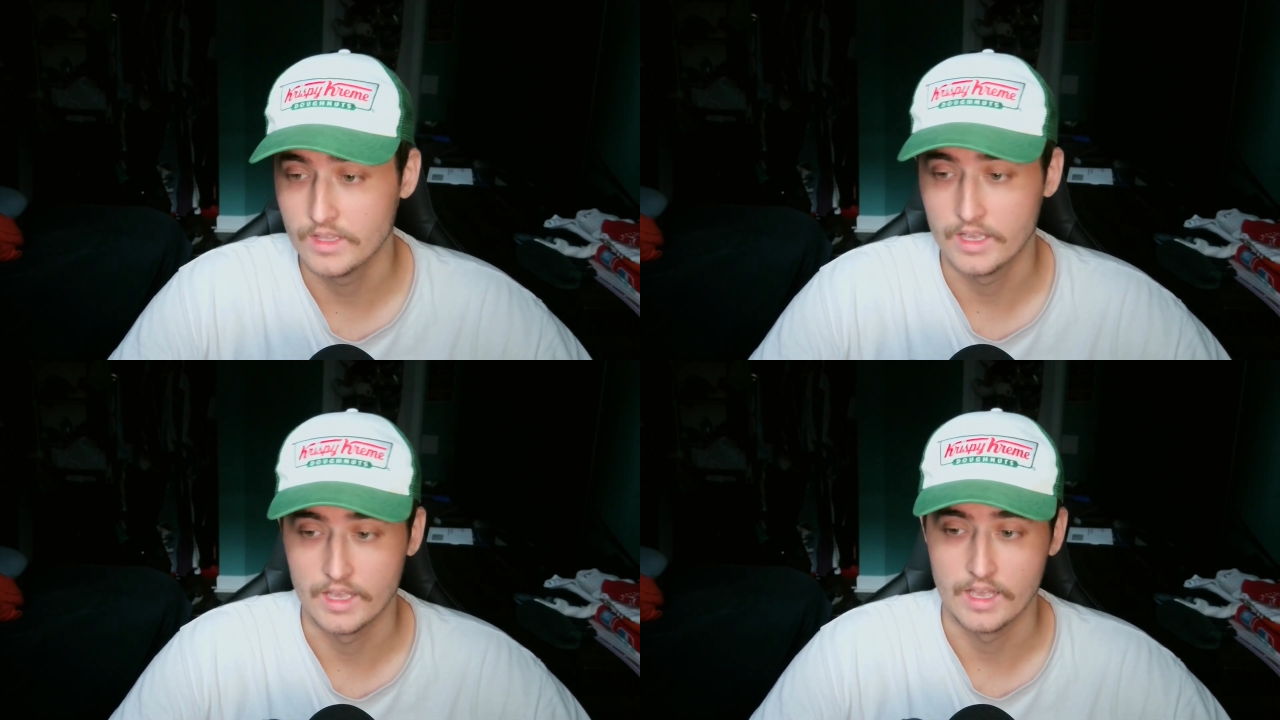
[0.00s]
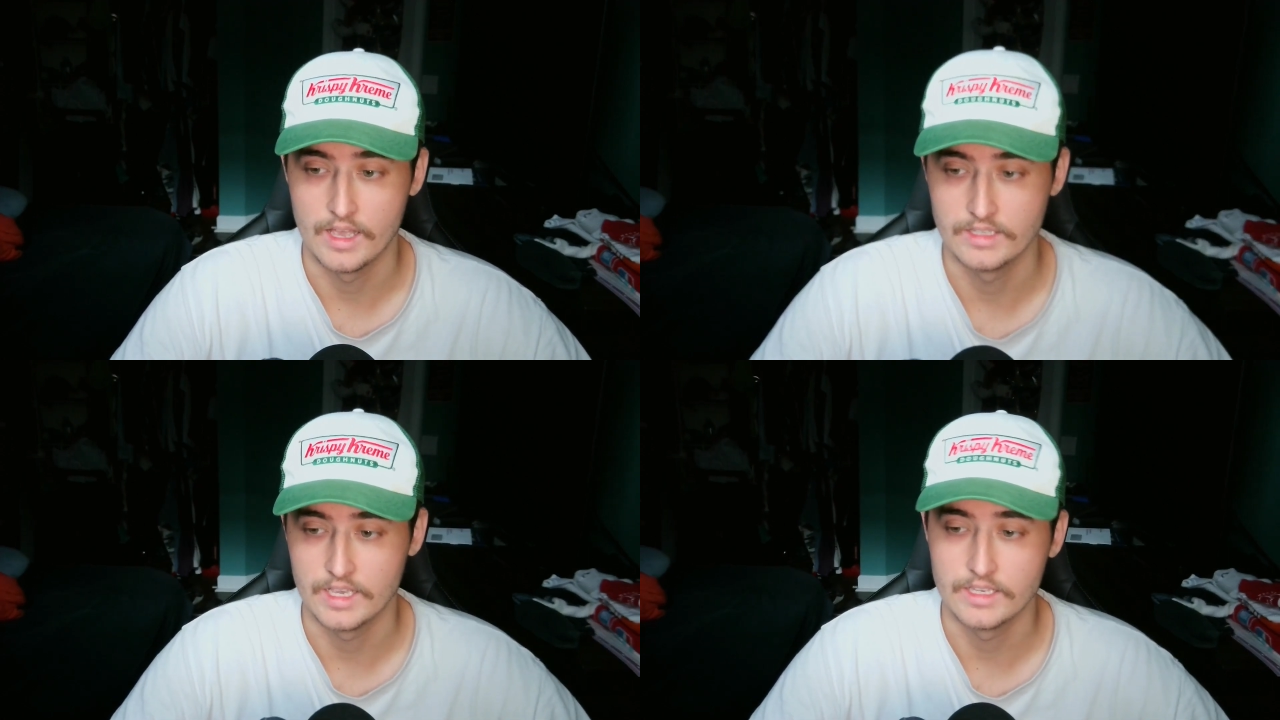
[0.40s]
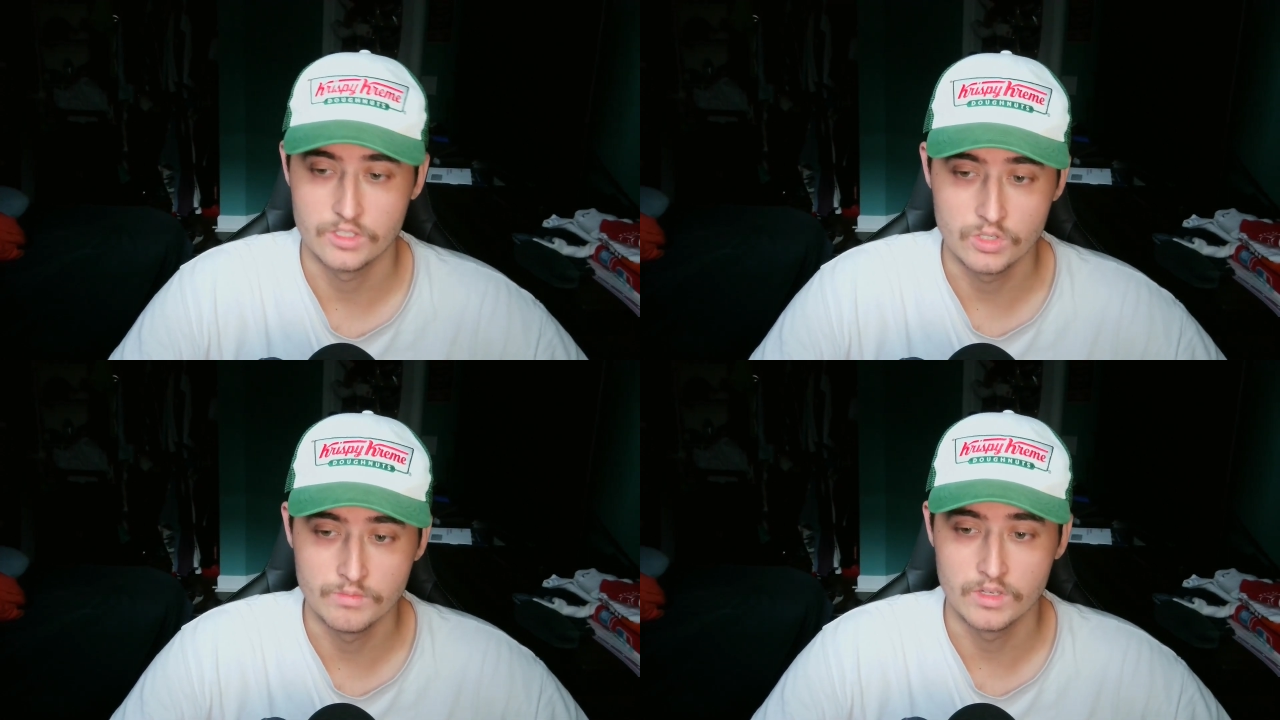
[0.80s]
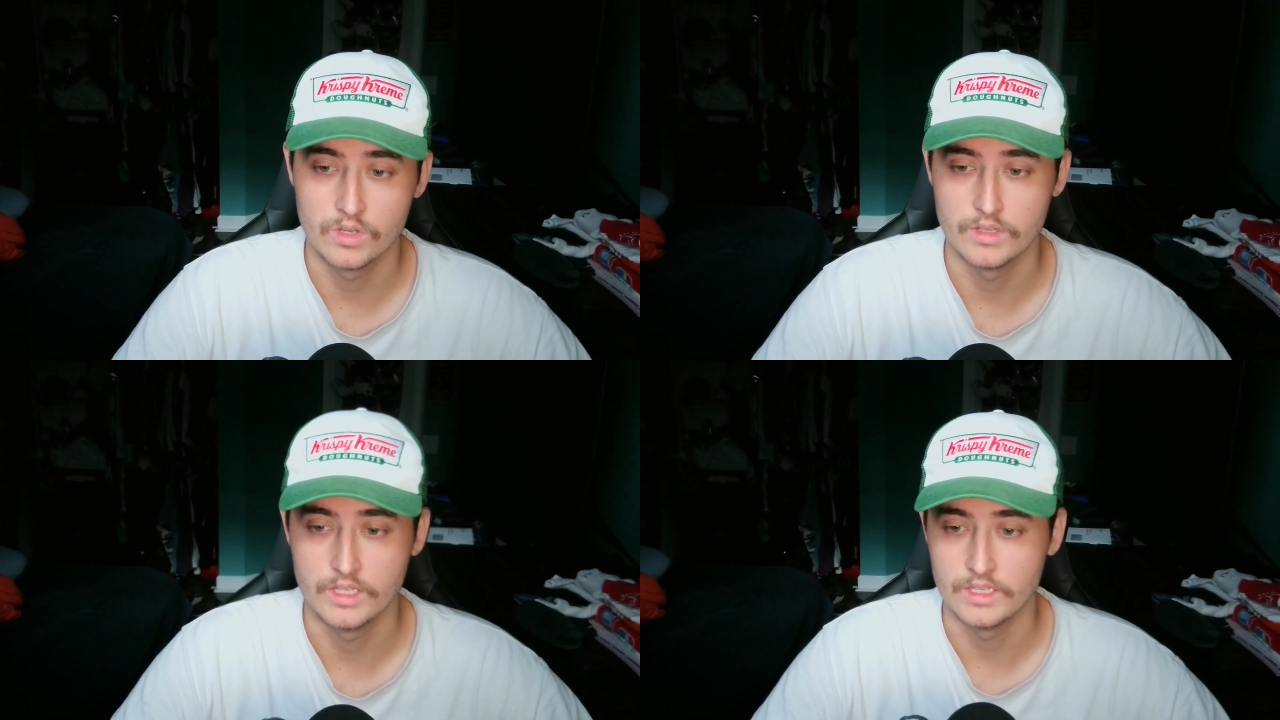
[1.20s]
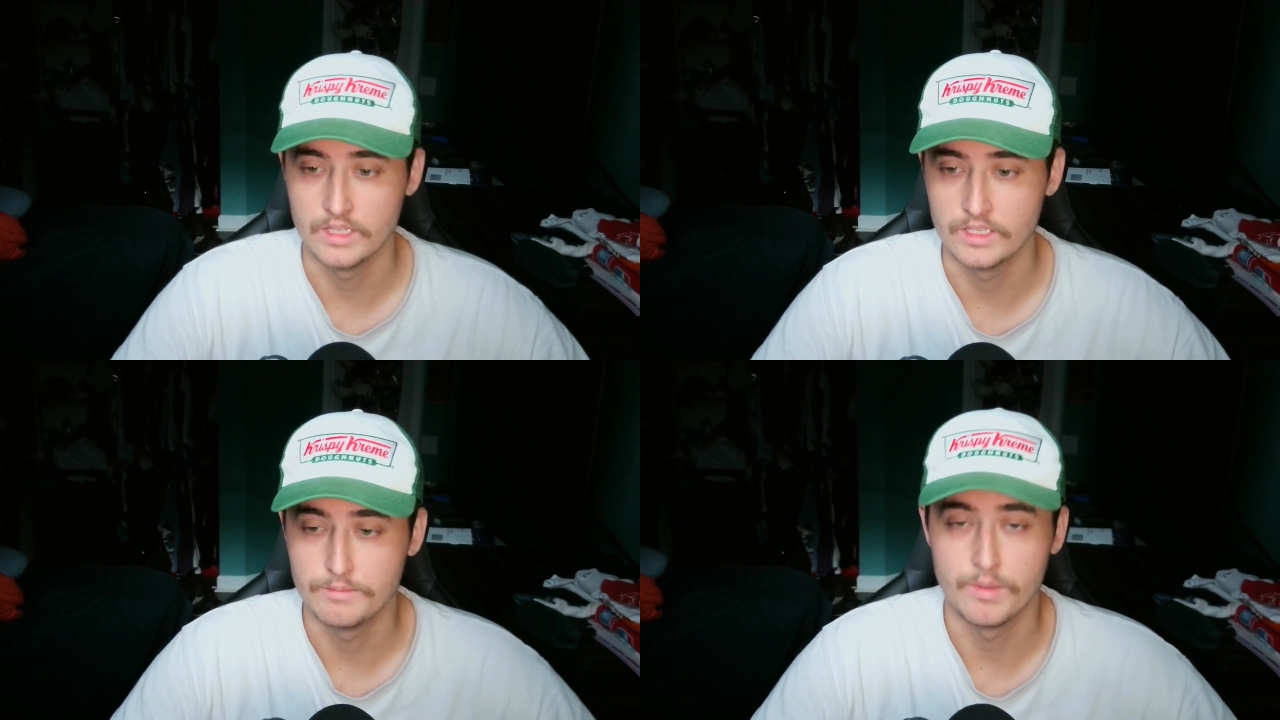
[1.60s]
as I assume
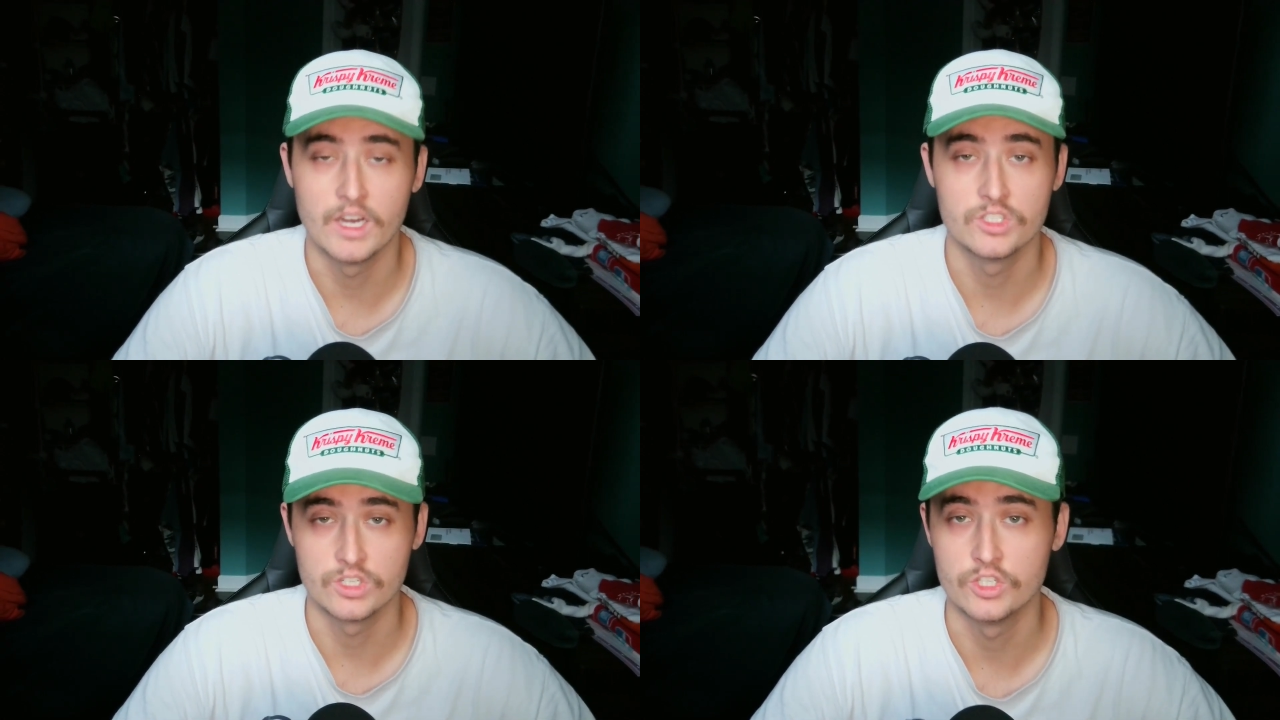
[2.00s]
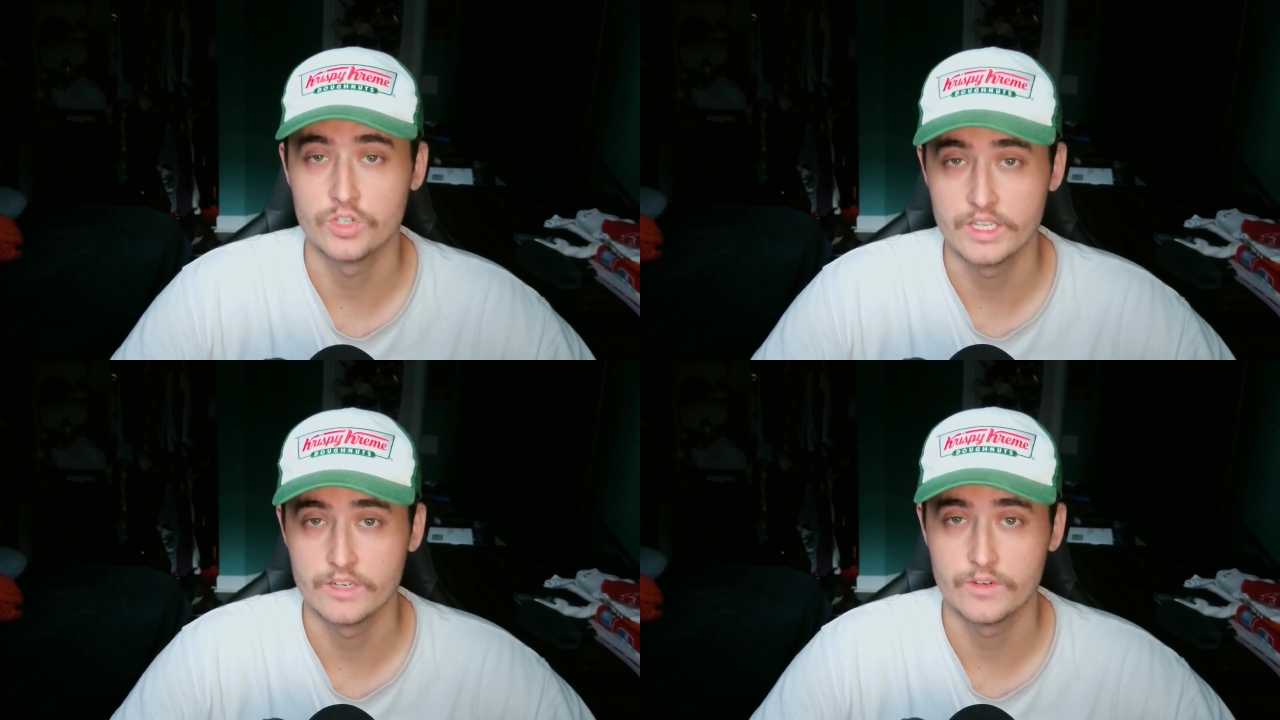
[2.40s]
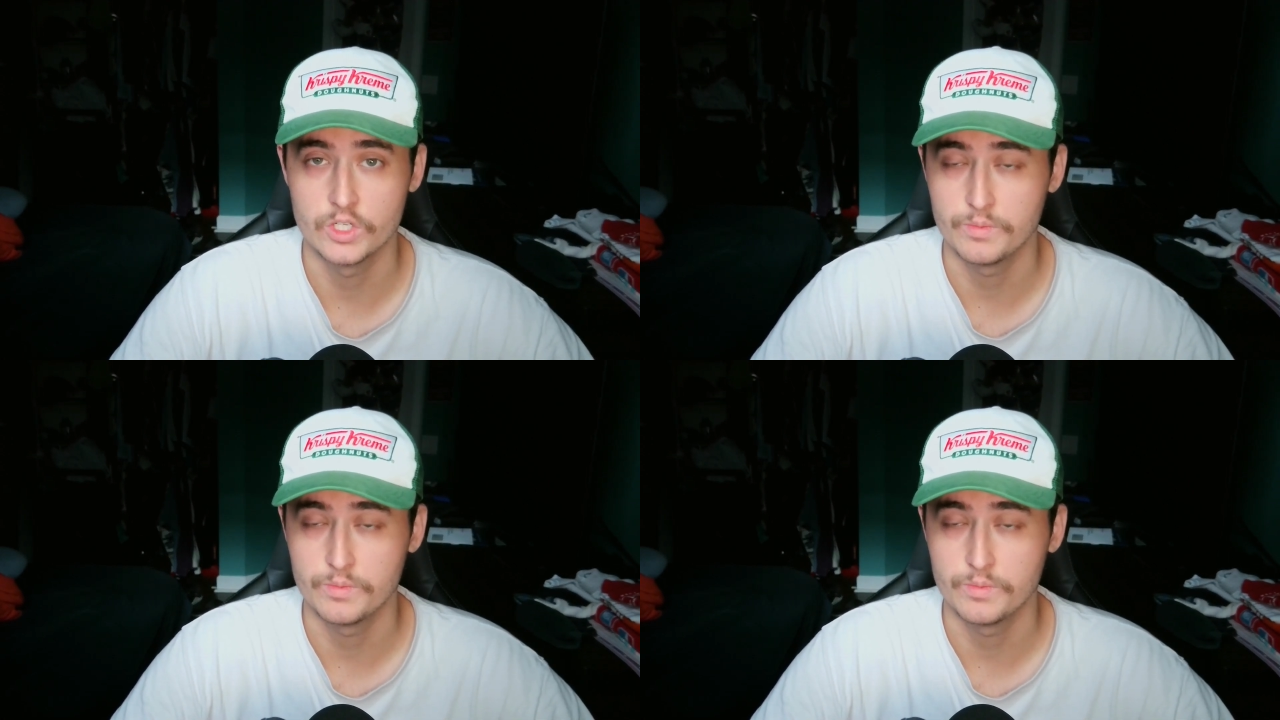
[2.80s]
the Bears are going to trade their first